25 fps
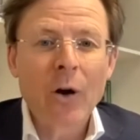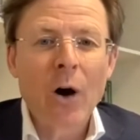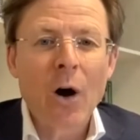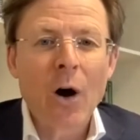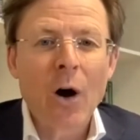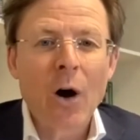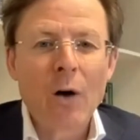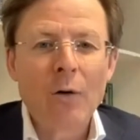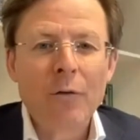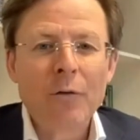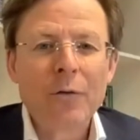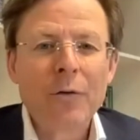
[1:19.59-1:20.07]

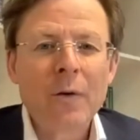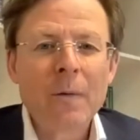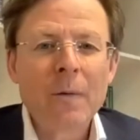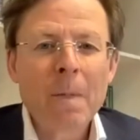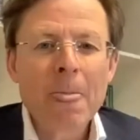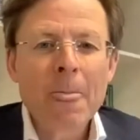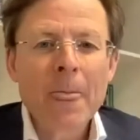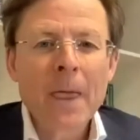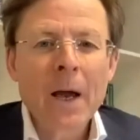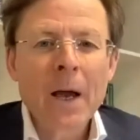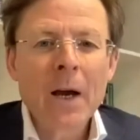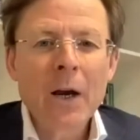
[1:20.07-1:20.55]
of
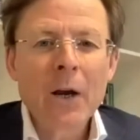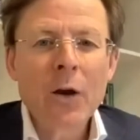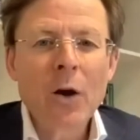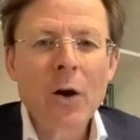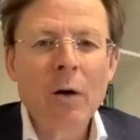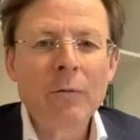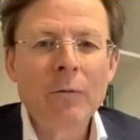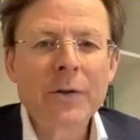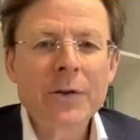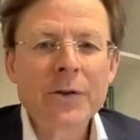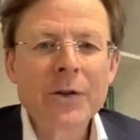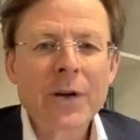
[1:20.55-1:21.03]

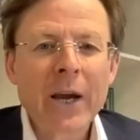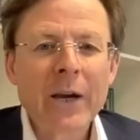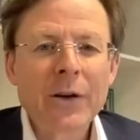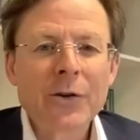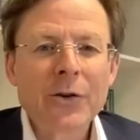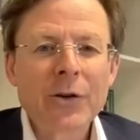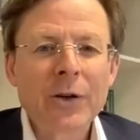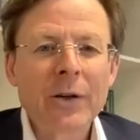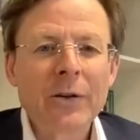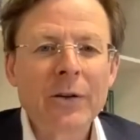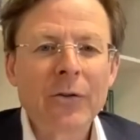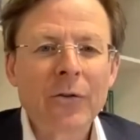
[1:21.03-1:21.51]

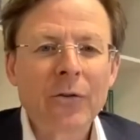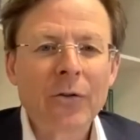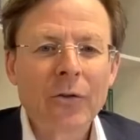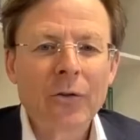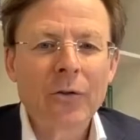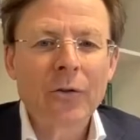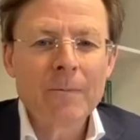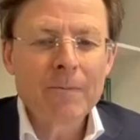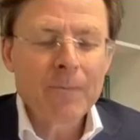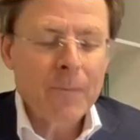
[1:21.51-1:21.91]
Conversations.